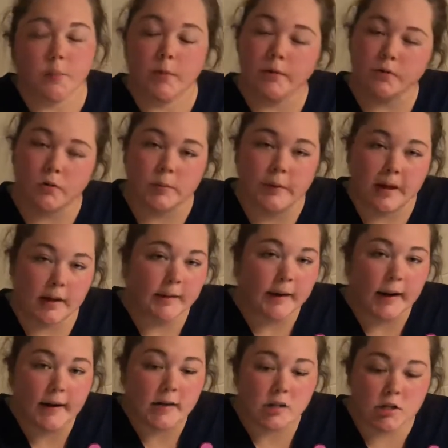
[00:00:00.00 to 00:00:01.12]
perform hand
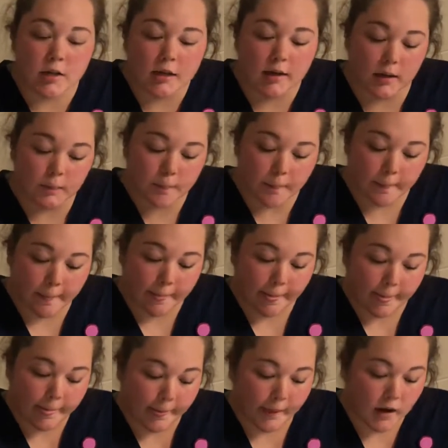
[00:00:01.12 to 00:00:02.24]
hygiene.
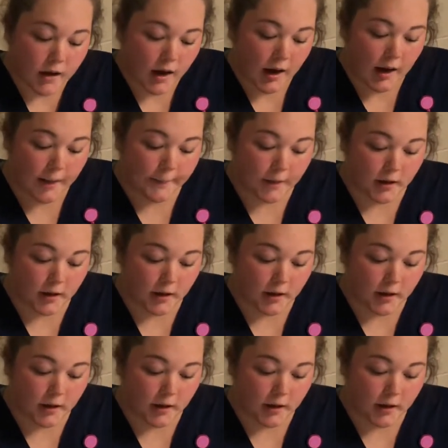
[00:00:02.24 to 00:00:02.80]
I'm going to